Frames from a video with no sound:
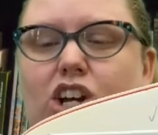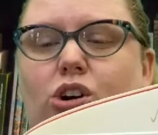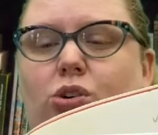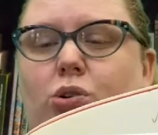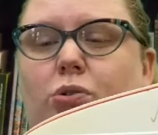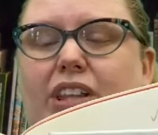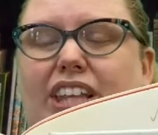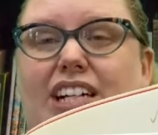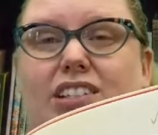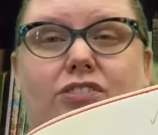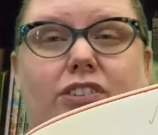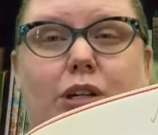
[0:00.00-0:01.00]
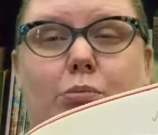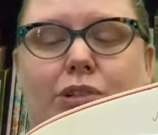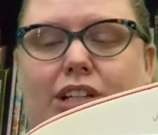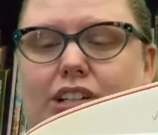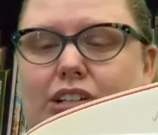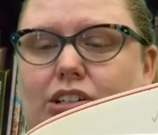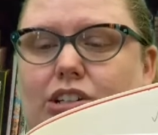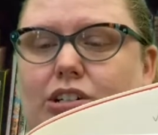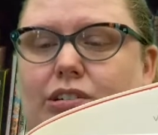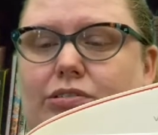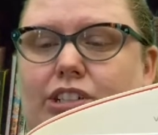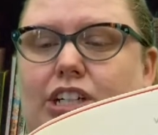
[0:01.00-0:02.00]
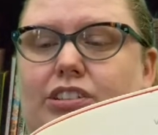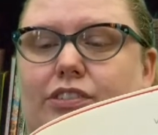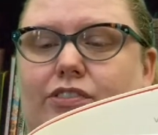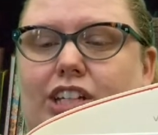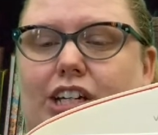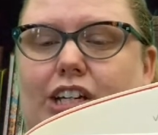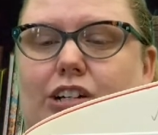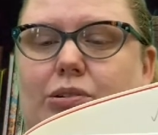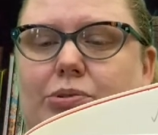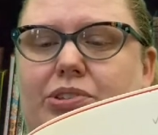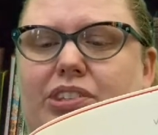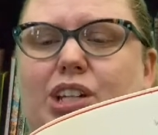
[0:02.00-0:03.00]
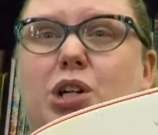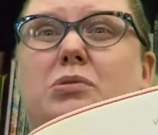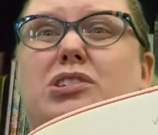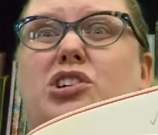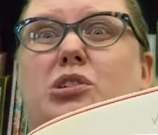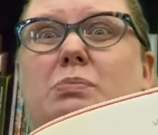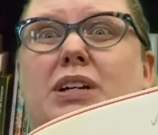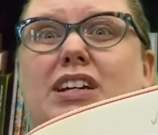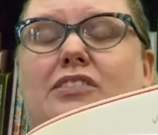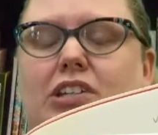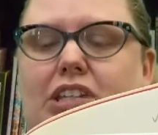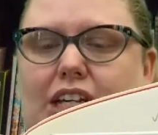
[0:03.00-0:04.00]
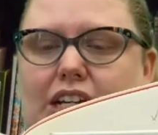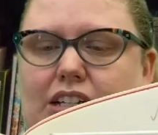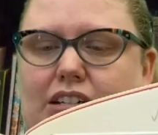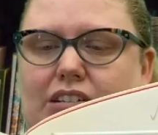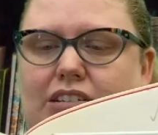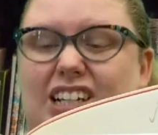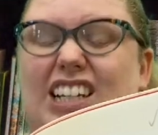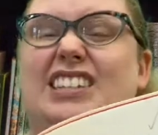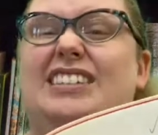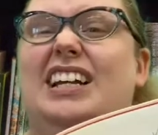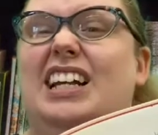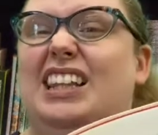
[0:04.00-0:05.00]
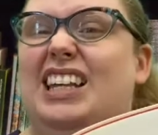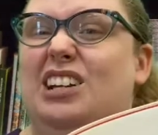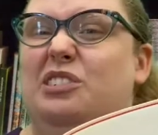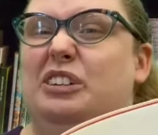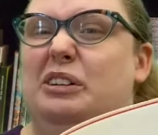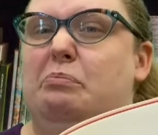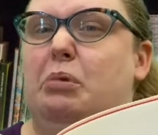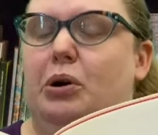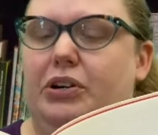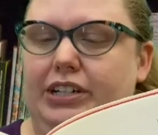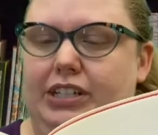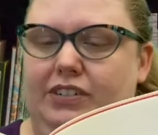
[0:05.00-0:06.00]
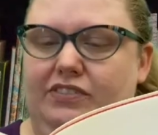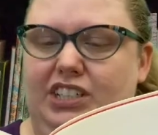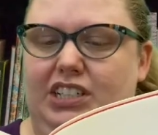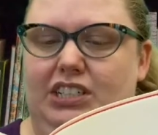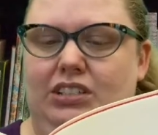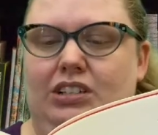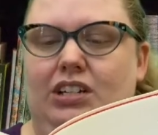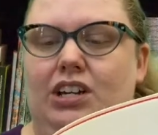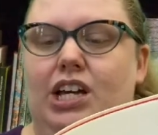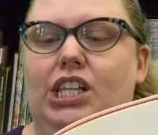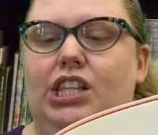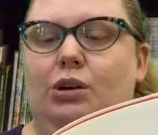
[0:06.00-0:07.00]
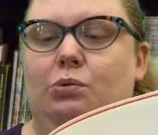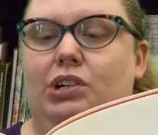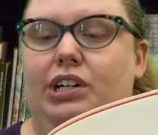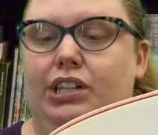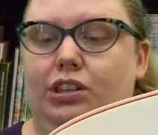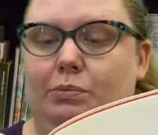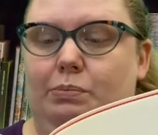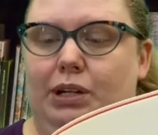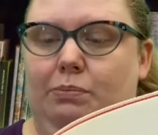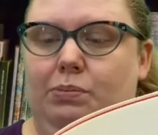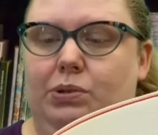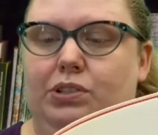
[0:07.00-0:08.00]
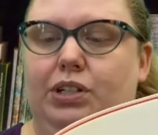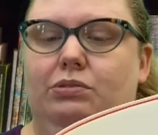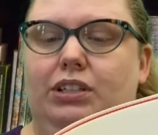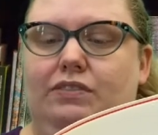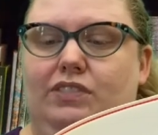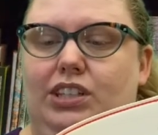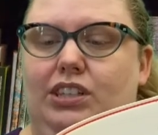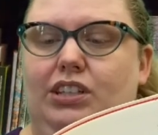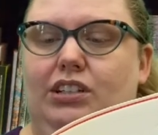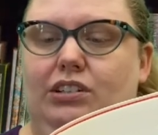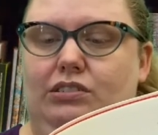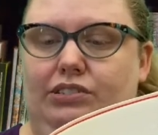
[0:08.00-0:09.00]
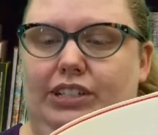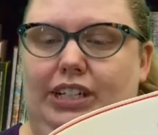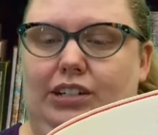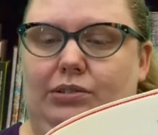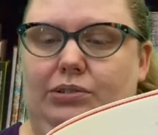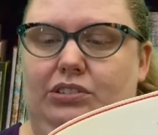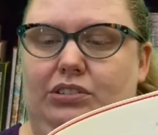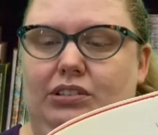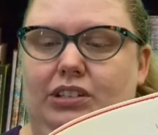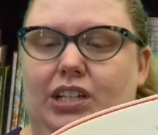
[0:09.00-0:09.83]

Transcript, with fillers: Coraline's family didn't own all of the house. It was too big for that. Instead, they owned a part of it. There were other people who lived in the old house.